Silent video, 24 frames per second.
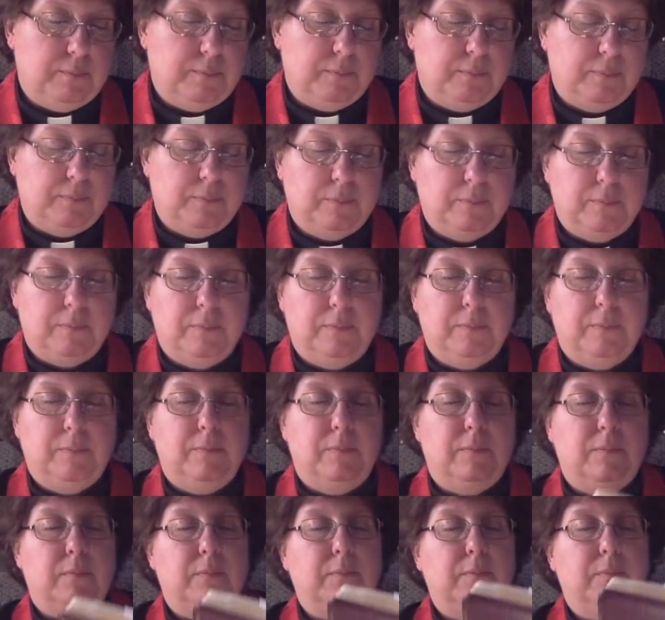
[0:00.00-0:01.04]

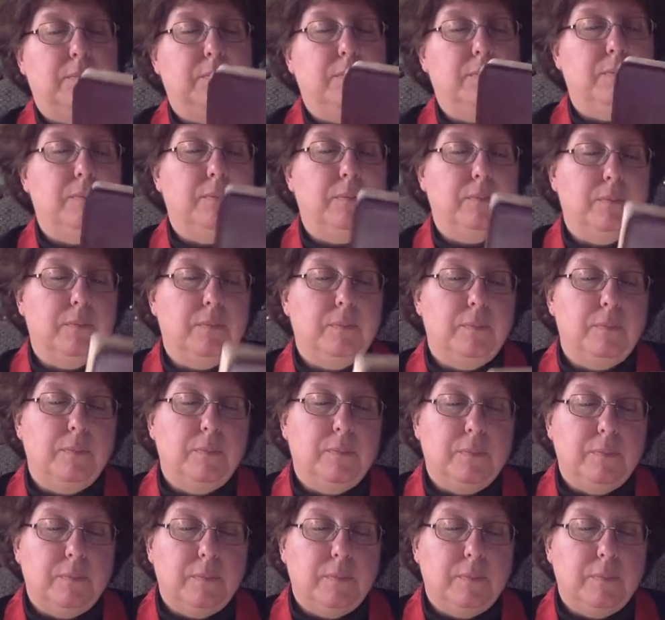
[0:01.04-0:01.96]
No one is speaking in this clip.